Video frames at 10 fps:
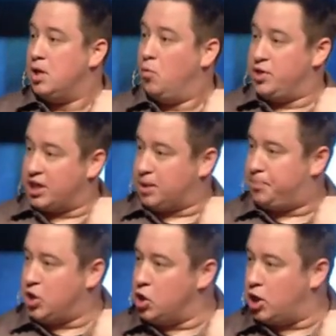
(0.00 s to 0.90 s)
with a
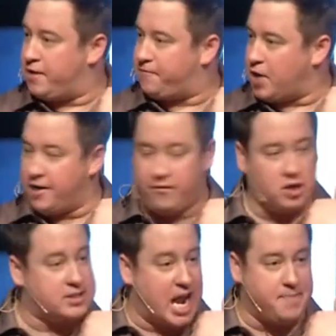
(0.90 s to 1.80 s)
computer in front of her,
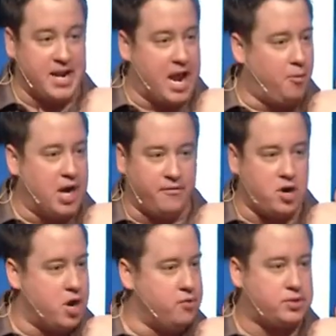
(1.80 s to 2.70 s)
typing out whatever
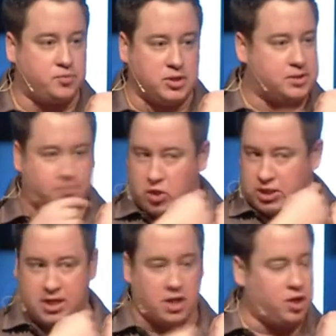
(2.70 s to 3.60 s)
notes was the person
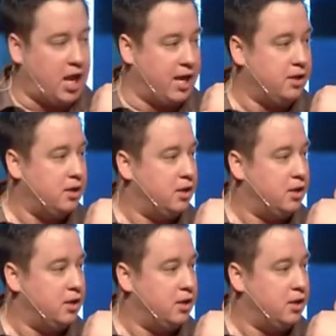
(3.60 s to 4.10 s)
on the other line,